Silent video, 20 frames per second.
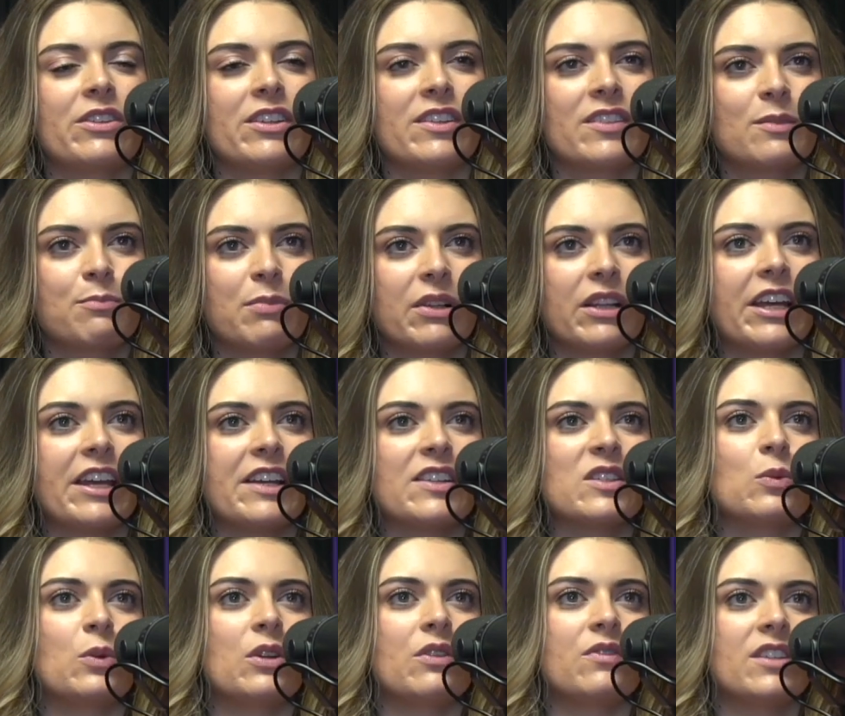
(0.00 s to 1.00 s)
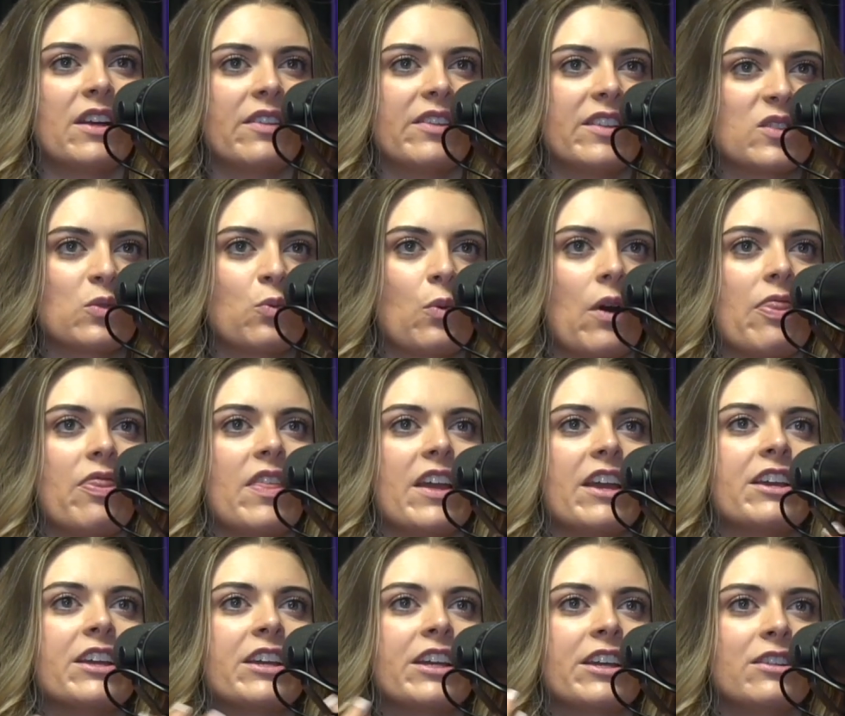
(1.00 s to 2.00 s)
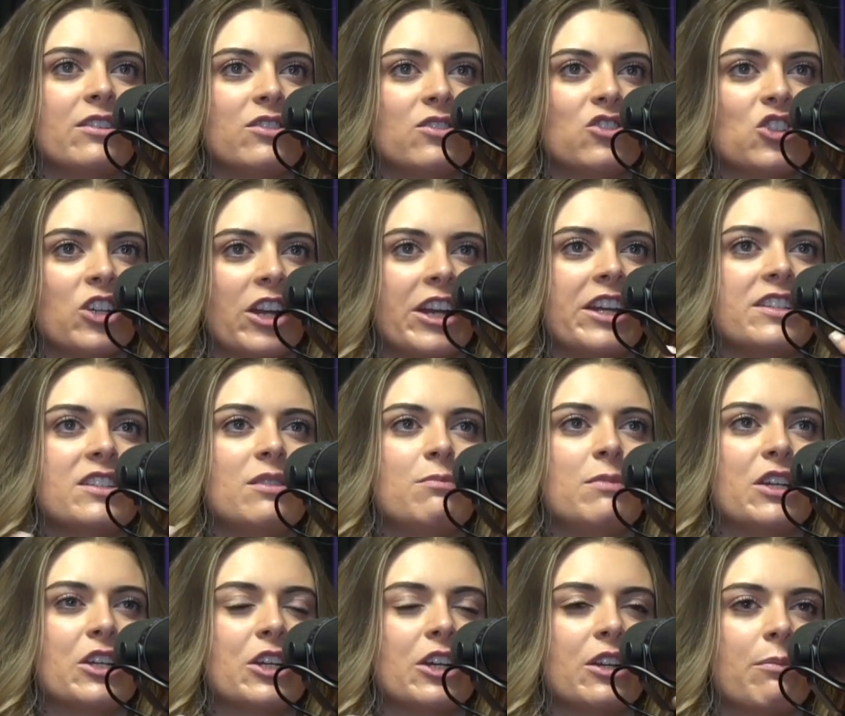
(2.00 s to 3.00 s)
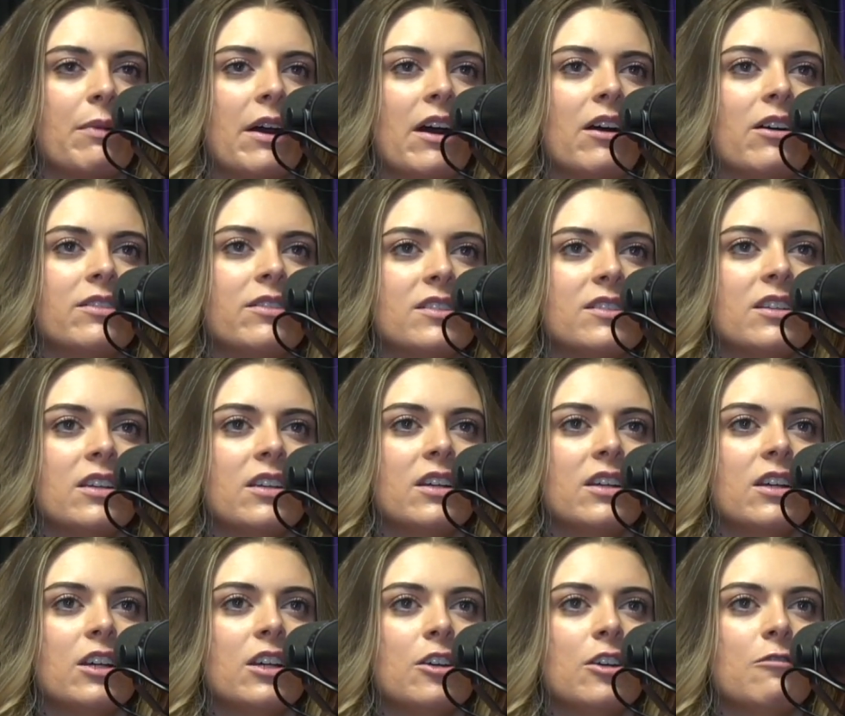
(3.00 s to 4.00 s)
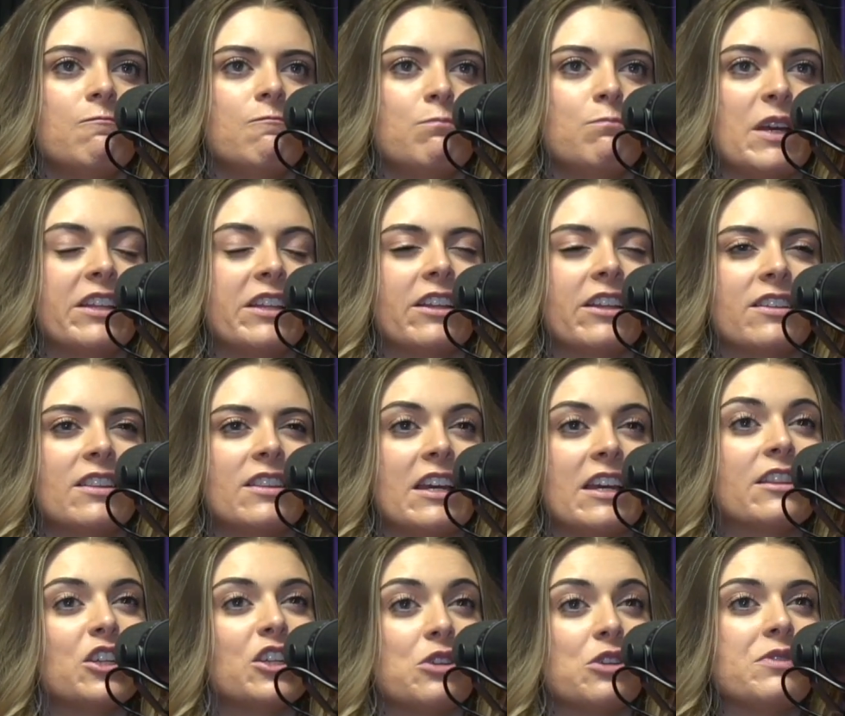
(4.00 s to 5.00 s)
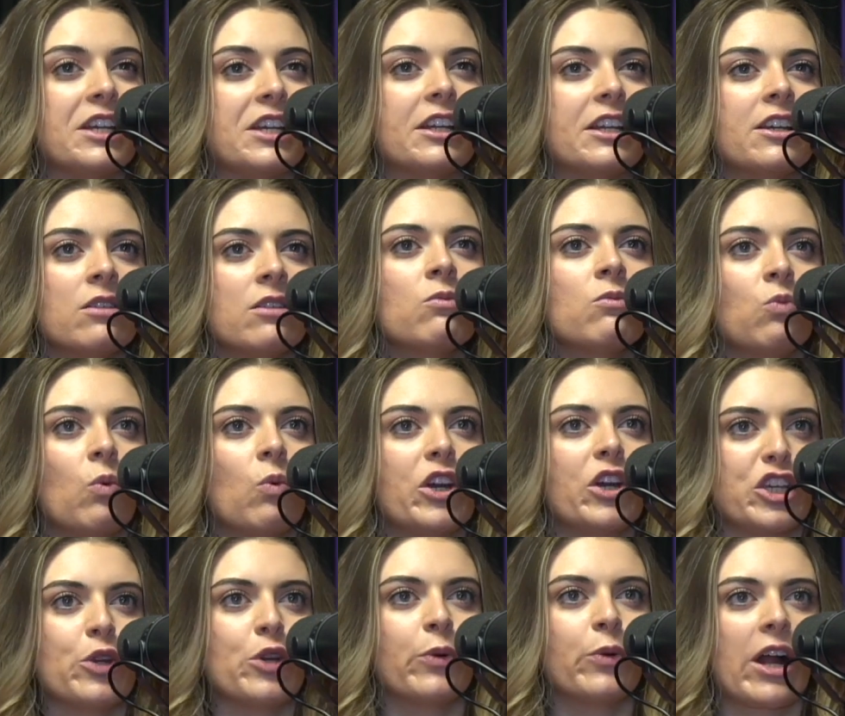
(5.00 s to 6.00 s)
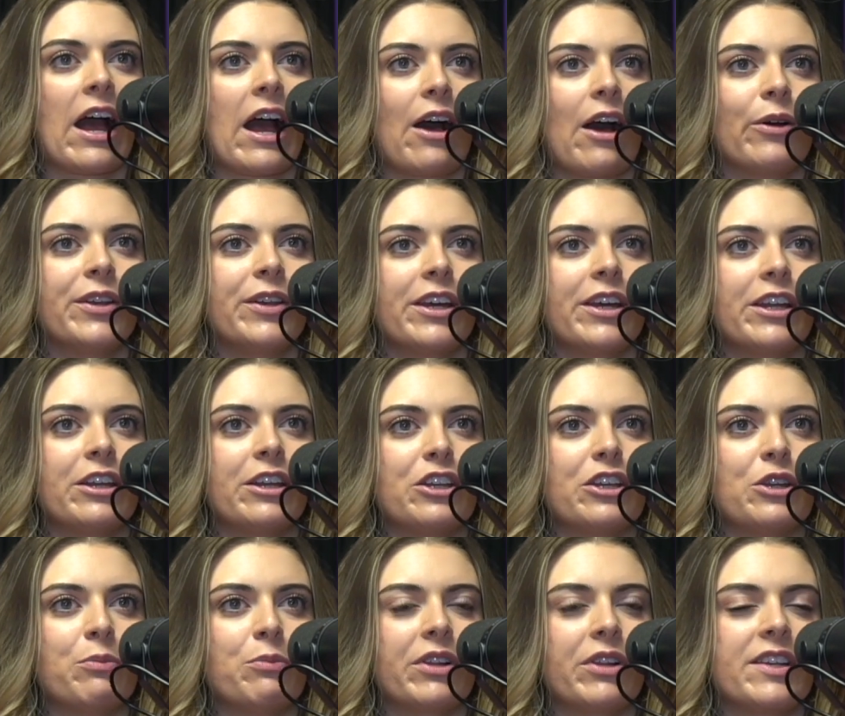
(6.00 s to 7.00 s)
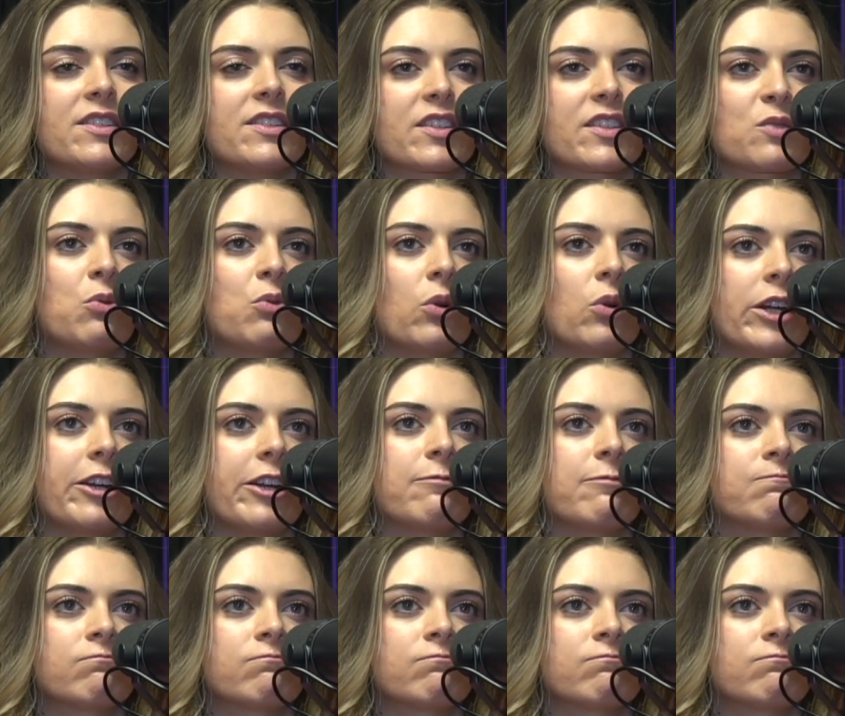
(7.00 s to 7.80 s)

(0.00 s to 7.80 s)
this place would have done this one thing, and trying to be good about being that thing that you needed while you were out in a new place exploring.